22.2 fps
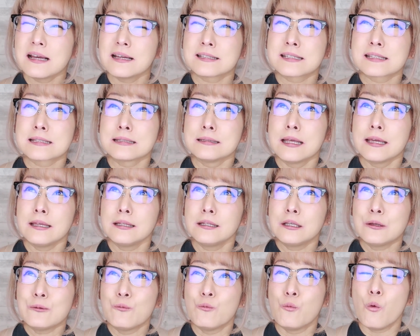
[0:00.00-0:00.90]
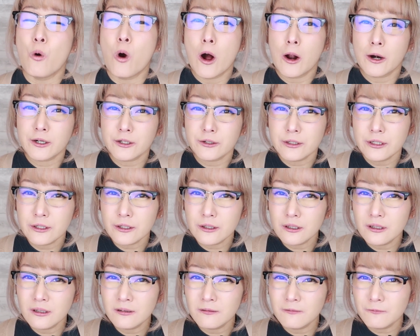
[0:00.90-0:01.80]
a slightly
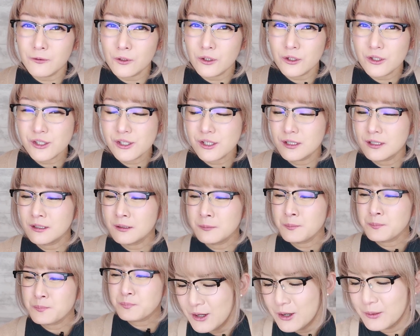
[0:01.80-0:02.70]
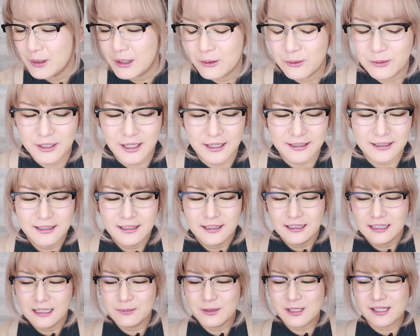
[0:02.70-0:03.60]
waterier version. Wait, hold on.
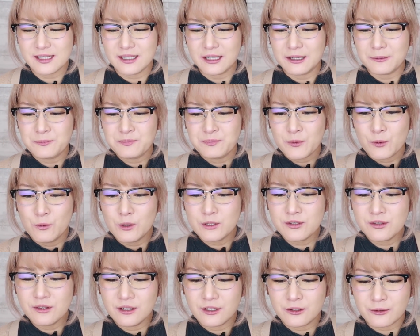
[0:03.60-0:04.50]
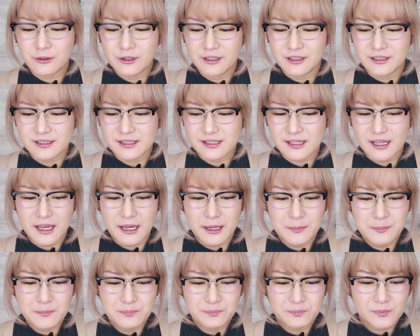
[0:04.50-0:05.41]
Let me see. What do the ingredients
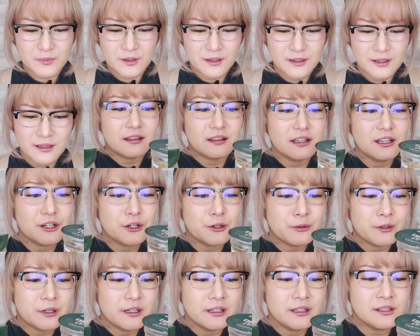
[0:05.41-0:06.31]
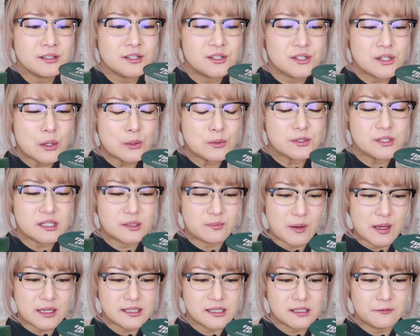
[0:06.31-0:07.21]
say? The ingredients don't
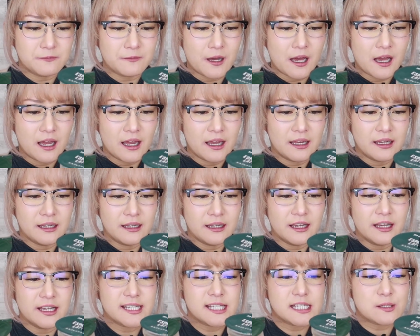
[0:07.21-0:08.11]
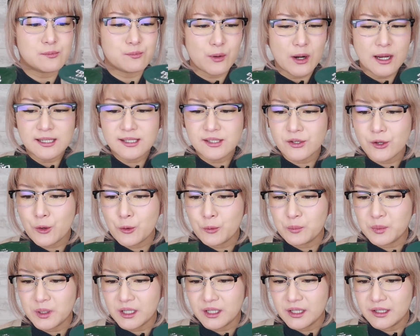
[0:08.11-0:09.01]
specify
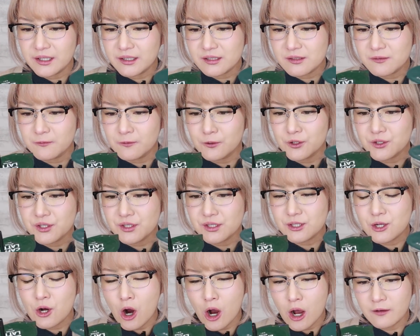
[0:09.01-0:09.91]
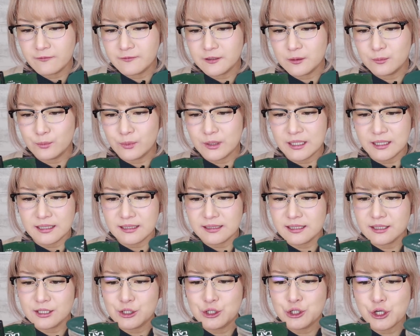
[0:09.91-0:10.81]
espresso beans versus coffee
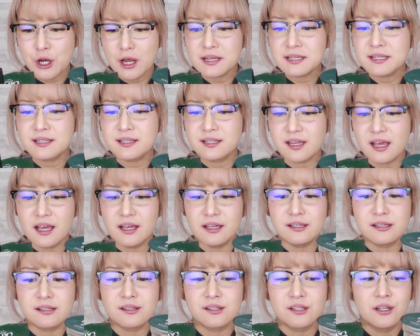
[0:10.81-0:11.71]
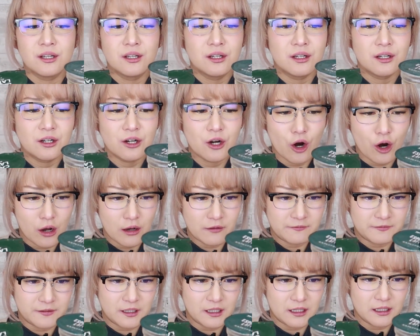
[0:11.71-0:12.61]
beans. It just says
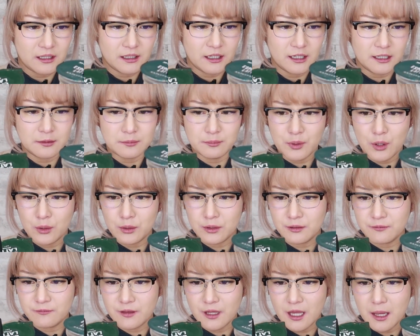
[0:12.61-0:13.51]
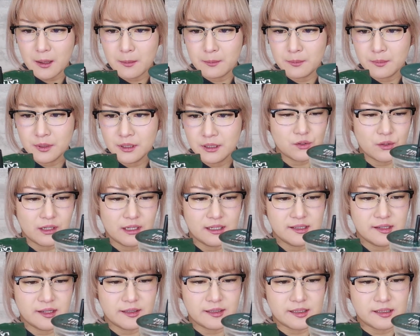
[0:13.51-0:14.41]
coffee in both of them. So I
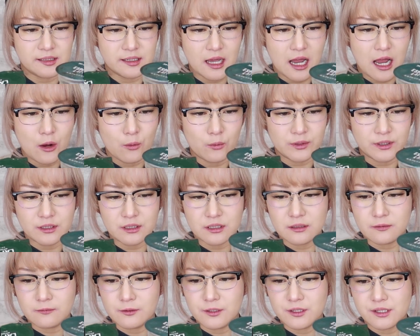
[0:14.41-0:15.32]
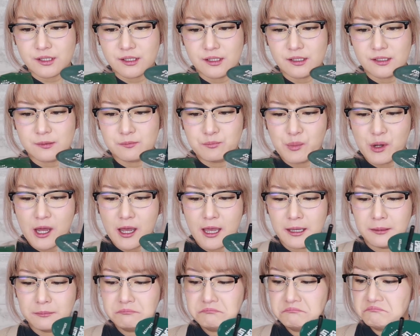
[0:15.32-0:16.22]
guess that's not what the difference is,
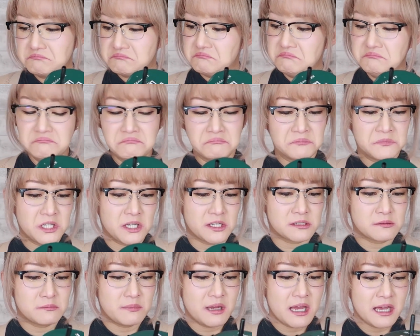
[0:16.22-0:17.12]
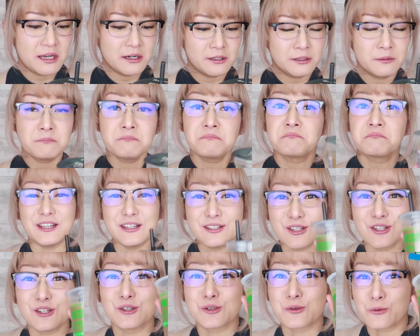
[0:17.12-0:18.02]
but doesn't matter.
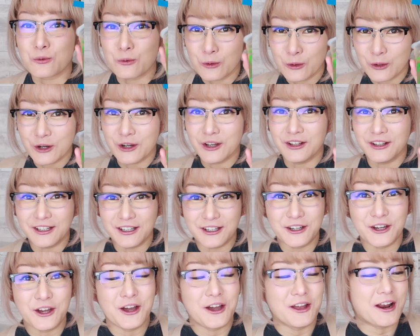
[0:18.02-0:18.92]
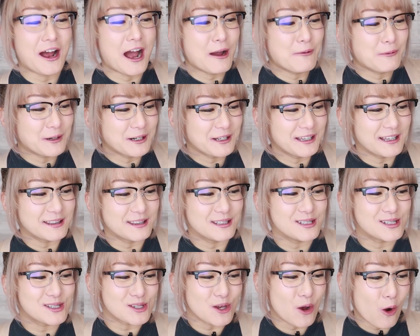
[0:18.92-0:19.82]
This is really good. I want to get
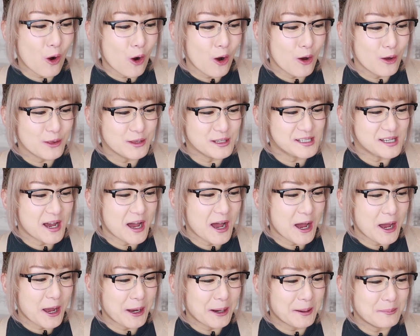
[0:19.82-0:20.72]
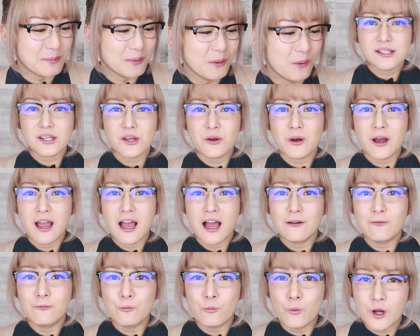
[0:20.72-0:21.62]
this all the time. So I
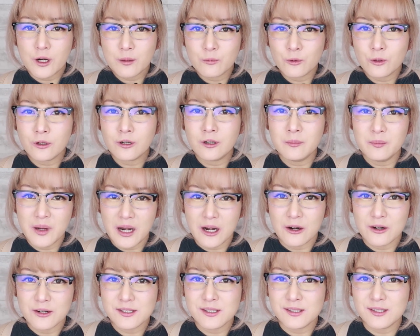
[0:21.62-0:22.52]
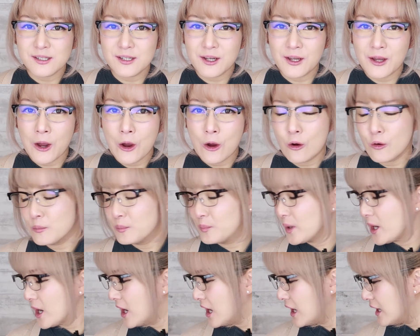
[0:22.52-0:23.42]
have one more comparison to go,
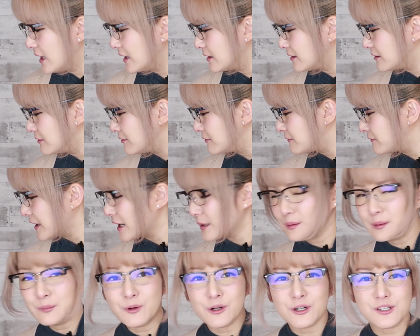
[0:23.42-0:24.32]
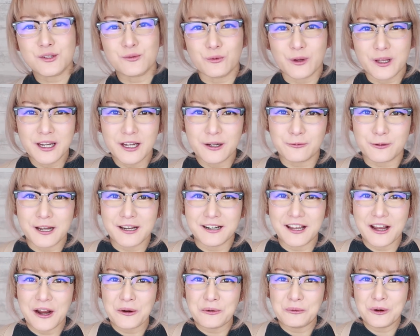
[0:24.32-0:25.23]
but Family Mart's winning
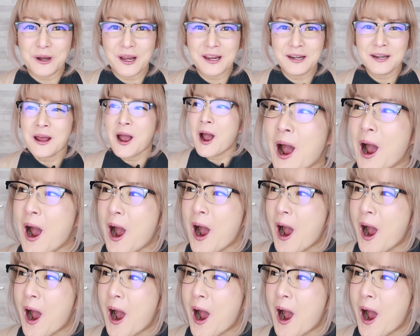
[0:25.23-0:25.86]
right now, right?